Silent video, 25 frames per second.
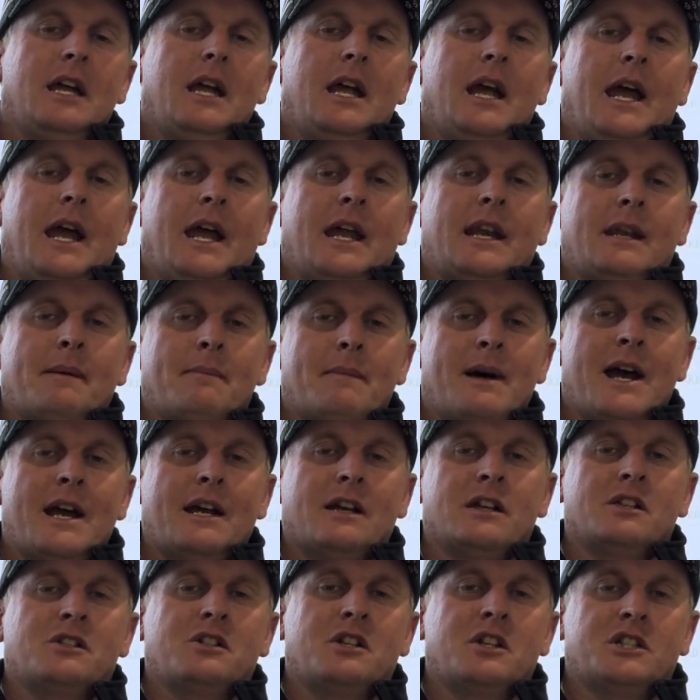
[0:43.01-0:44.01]
and the
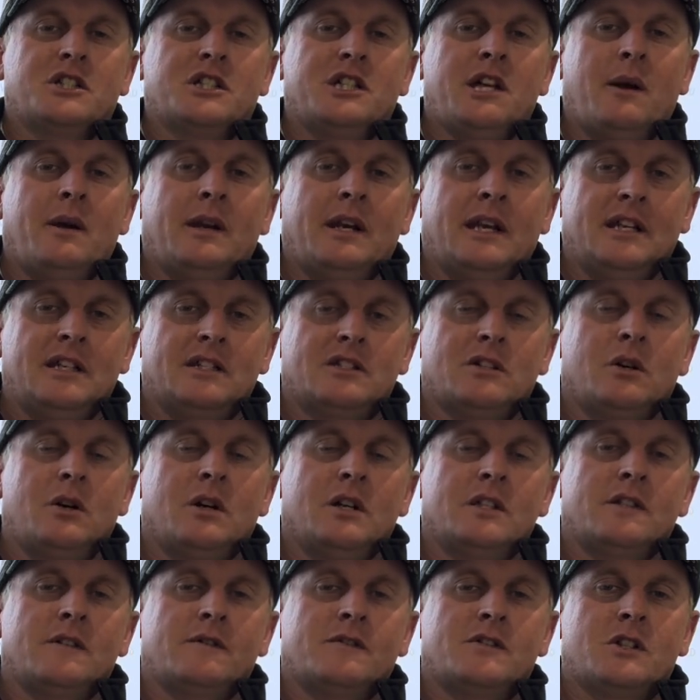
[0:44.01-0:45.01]
market's just showing
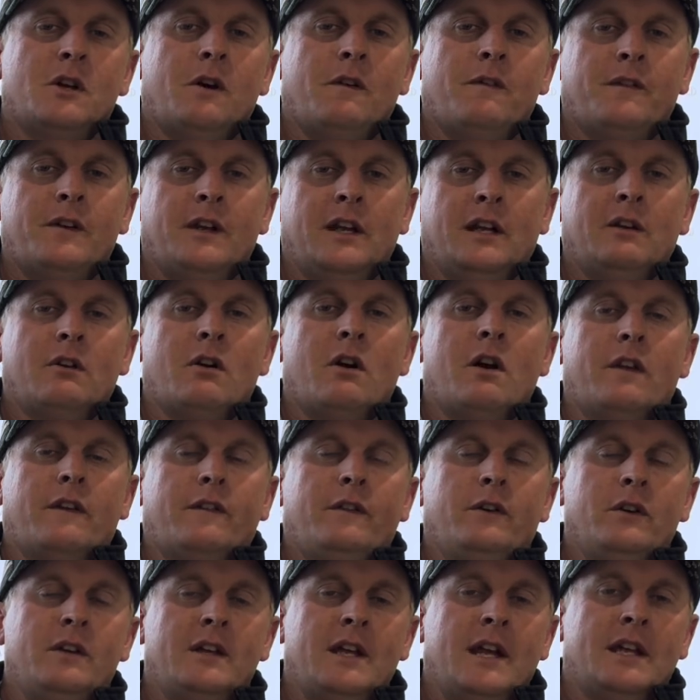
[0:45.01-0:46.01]
signs of softening right
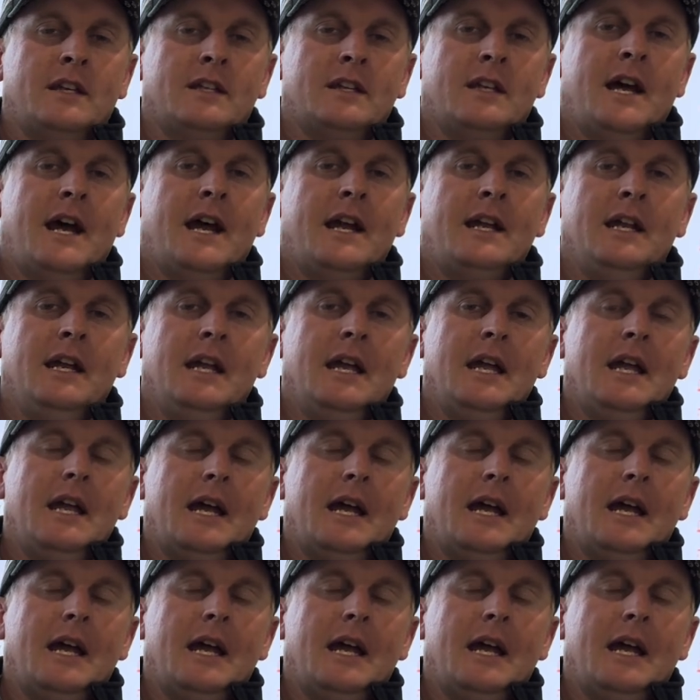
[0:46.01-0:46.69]
through there today.